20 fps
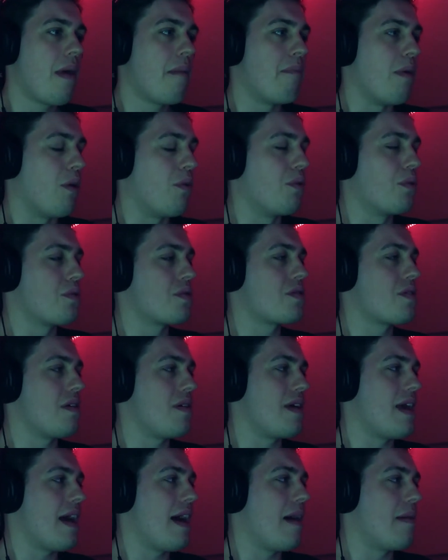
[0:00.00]
but
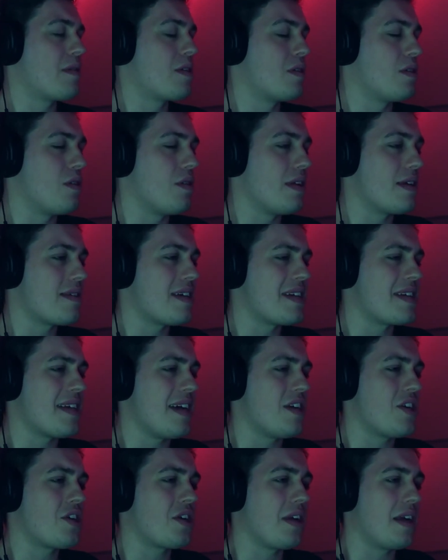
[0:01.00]
also do this
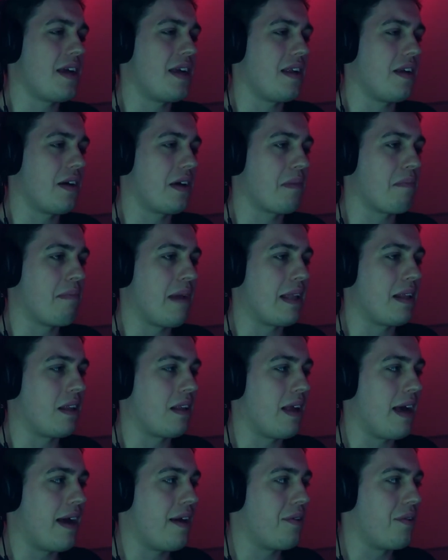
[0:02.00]
essentially like
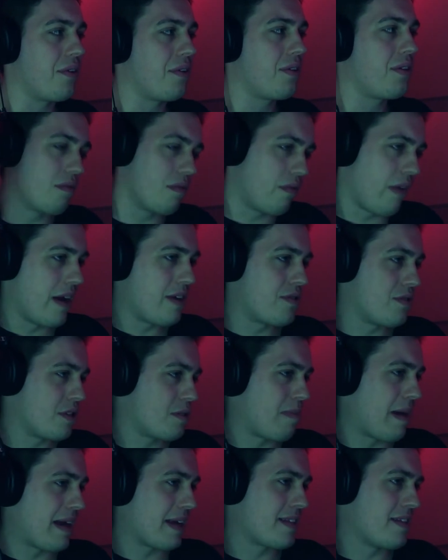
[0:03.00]
mental health
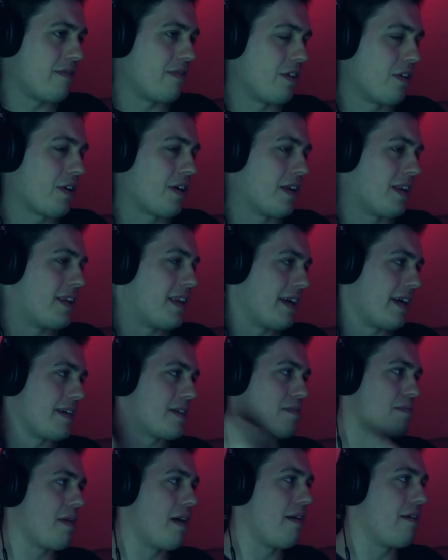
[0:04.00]
retrospective look at
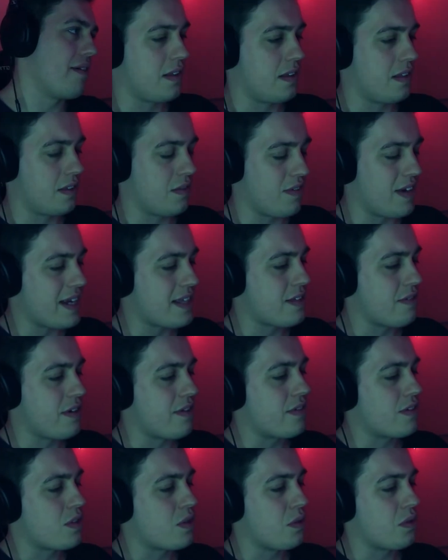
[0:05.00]
things, where the director
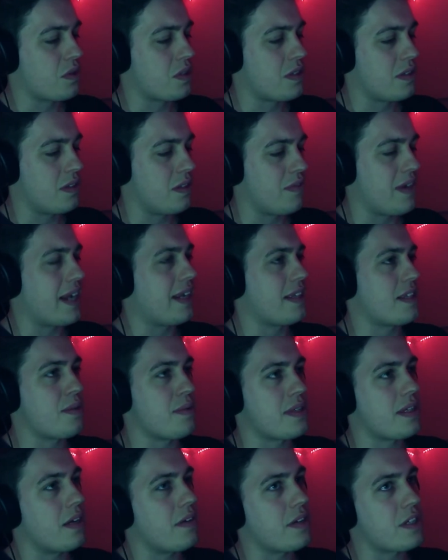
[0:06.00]
even talks directly
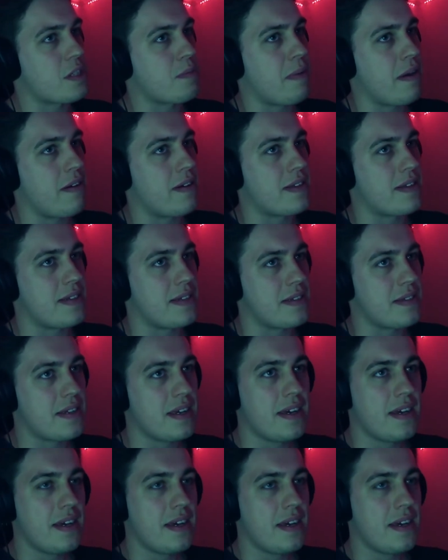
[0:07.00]
to his own experiences,